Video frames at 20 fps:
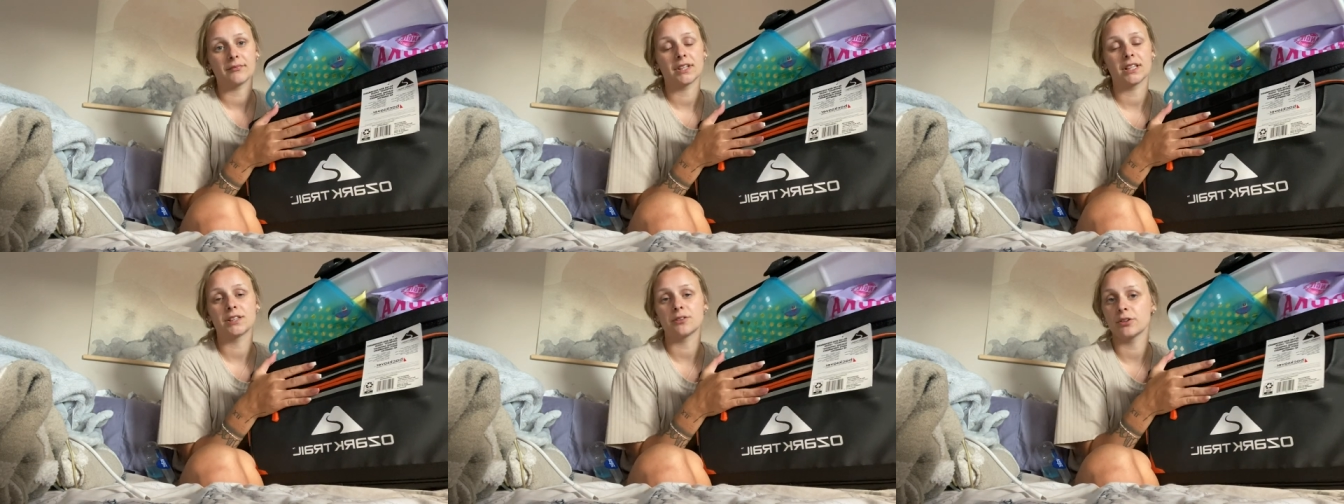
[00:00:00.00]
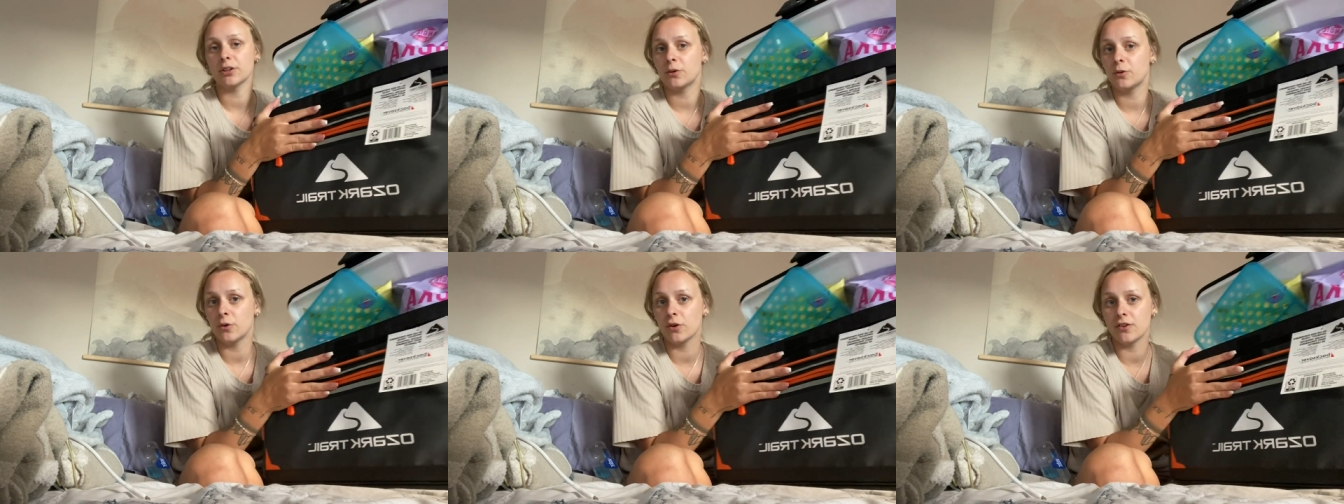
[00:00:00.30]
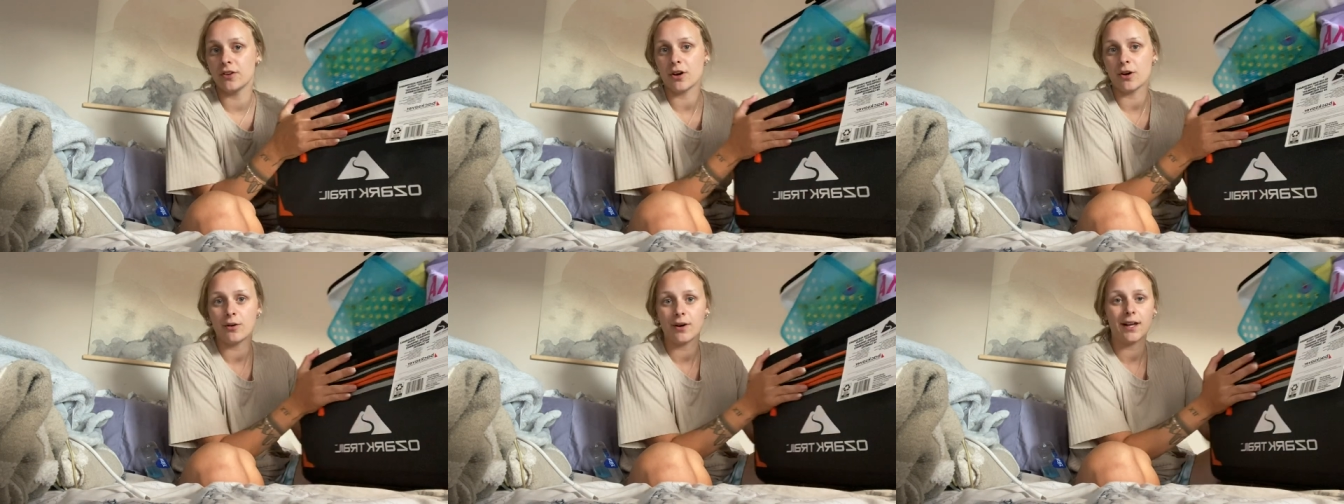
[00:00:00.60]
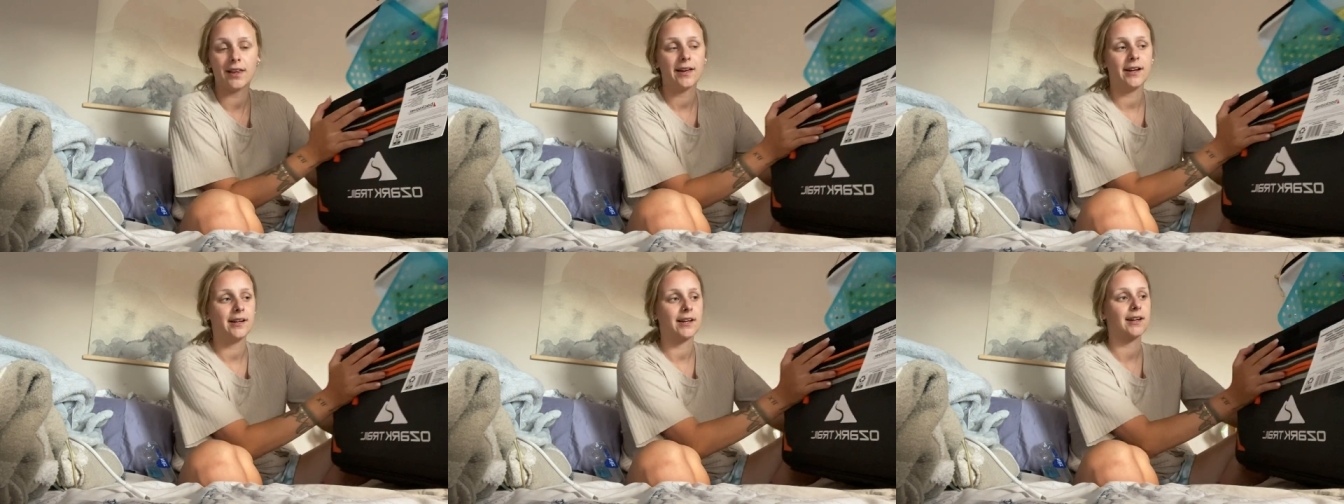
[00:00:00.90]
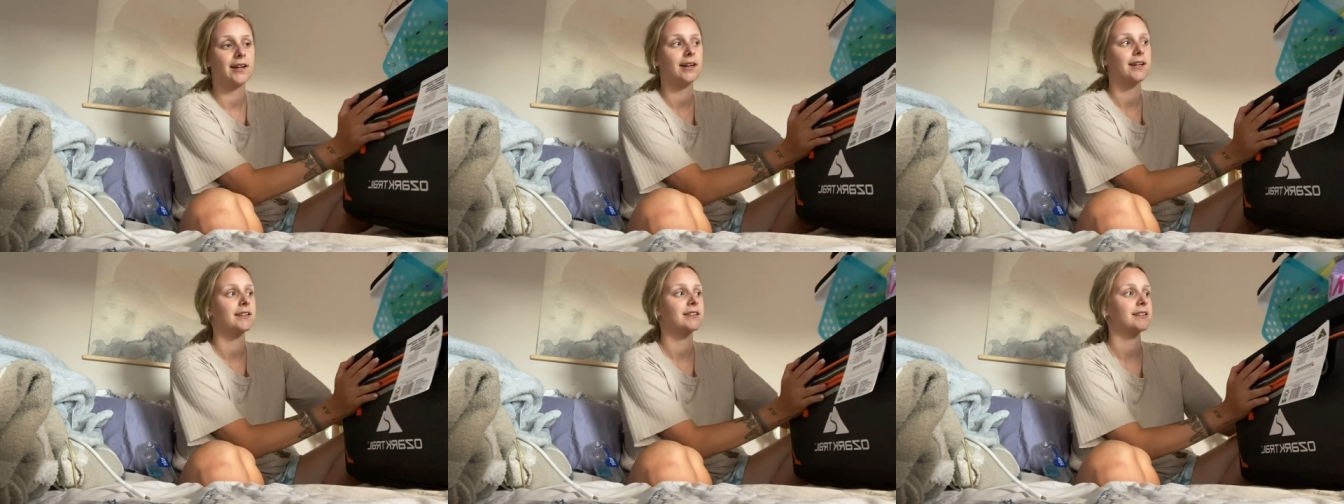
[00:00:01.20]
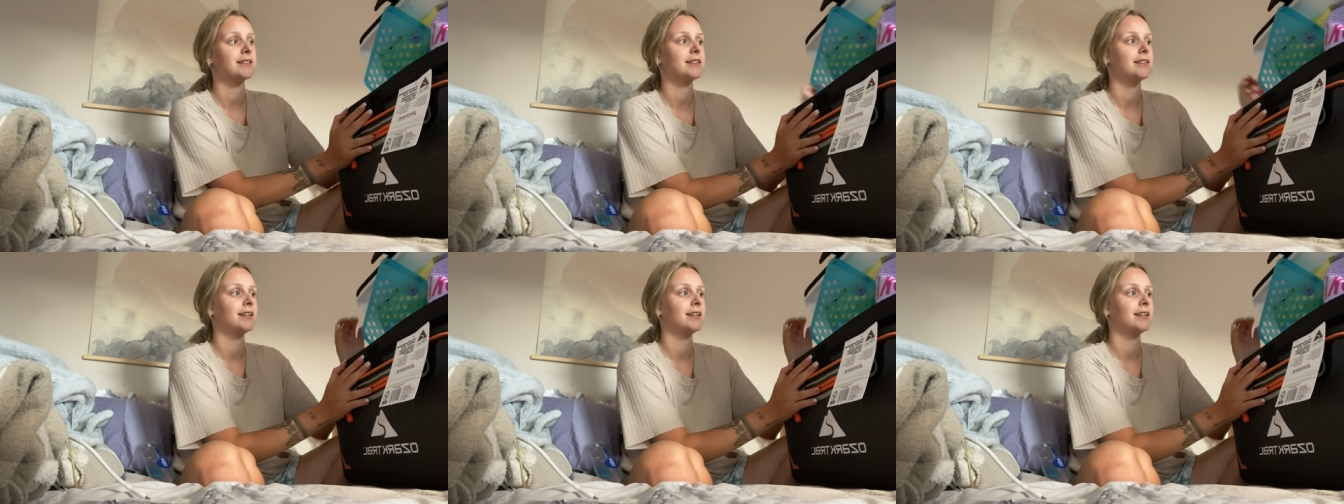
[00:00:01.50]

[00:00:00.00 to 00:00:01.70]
it's really cool though, I like it.